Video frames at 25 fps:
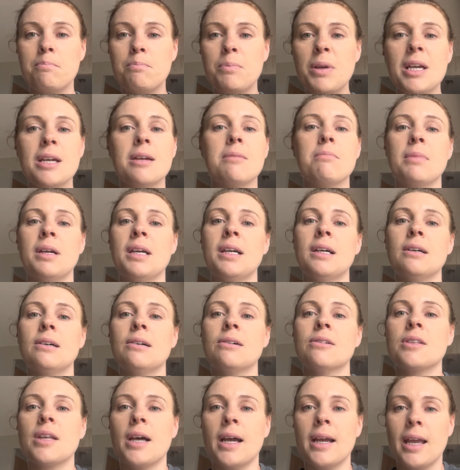big
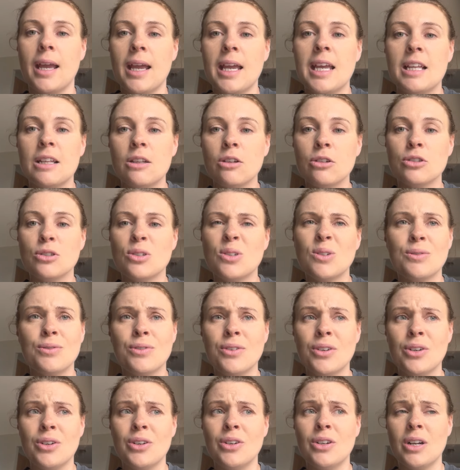meals, I eat lots of
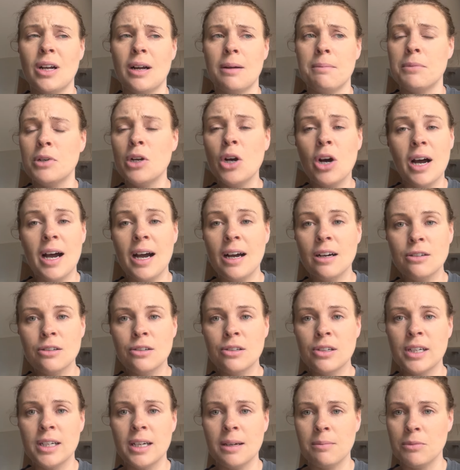food, I'm not
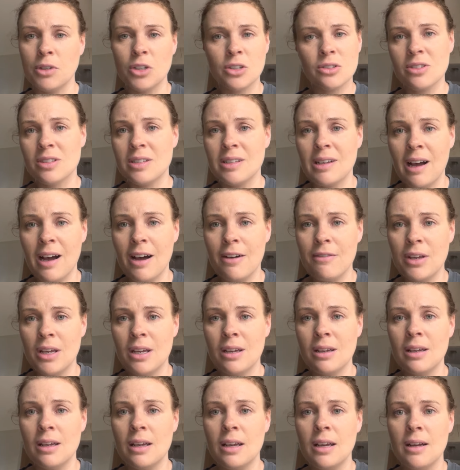hungry, I'm not
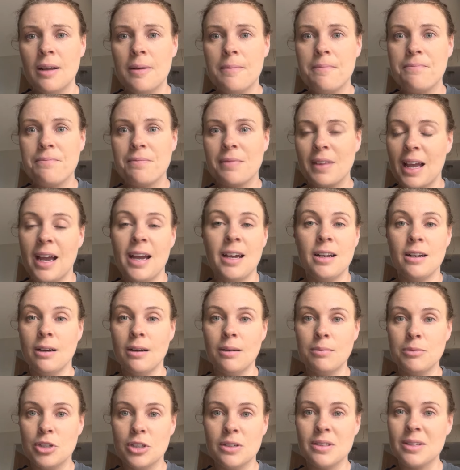starving, and
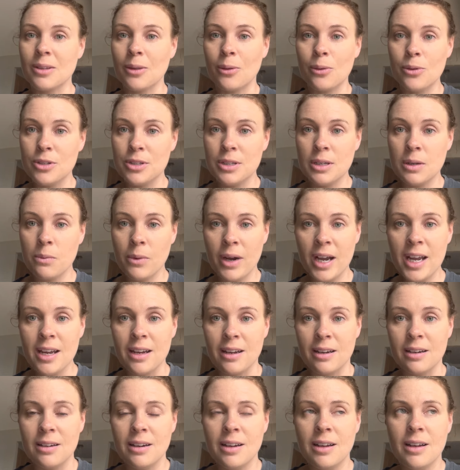I'm just losing
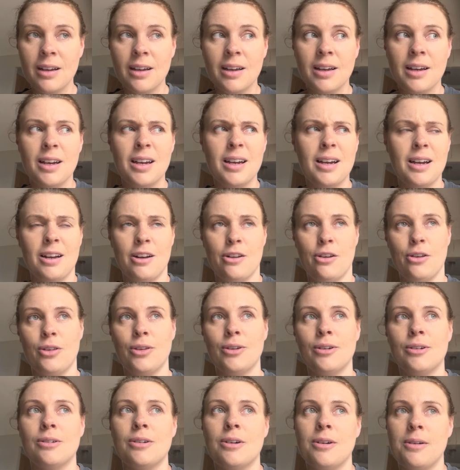weight. And I
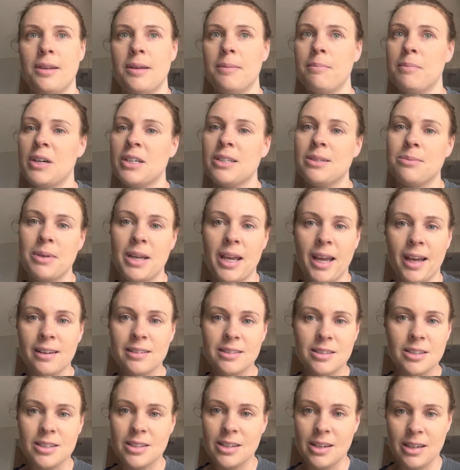thought, oh, you must be
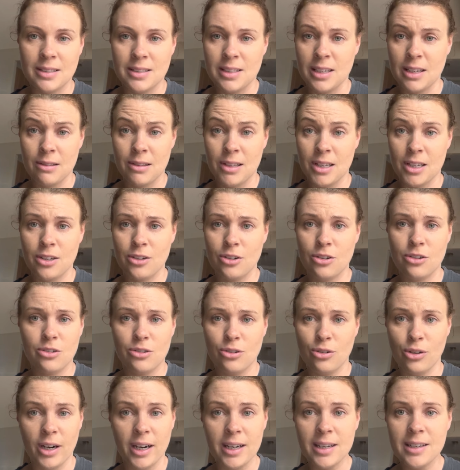exercising like
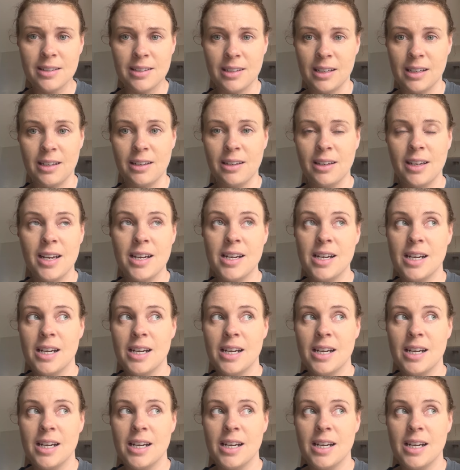crazy.